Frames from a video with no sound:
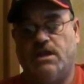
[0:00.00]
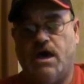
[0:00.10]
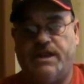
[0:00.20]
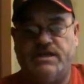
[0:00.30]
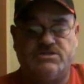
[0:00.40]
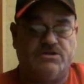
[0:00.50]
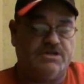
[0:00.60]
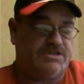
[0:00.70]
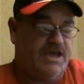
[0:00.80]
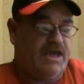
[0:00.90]
just a lot easier
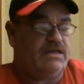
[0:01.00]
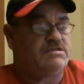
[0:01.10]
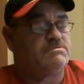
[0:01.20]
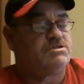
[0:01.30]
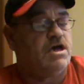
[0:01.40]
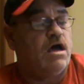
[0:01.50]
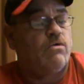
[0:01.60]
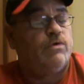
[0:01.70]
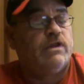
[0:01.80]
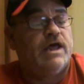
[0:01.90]
just taking some stock